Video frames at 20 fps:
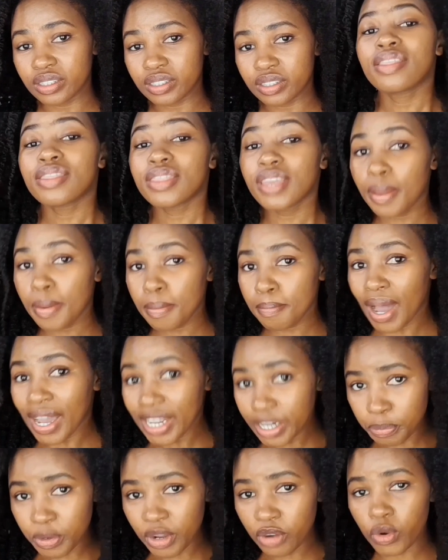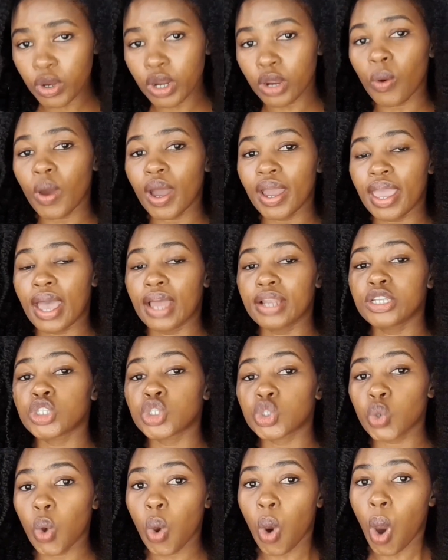they might be required
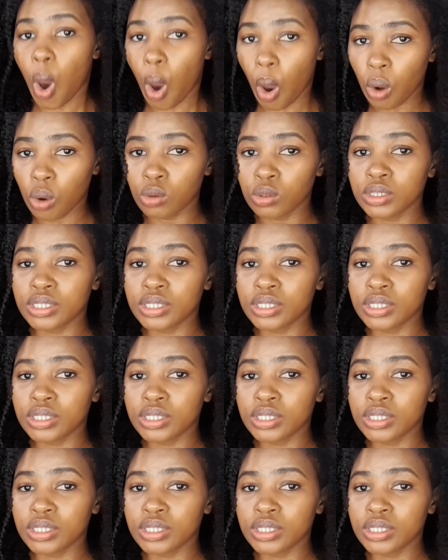to hold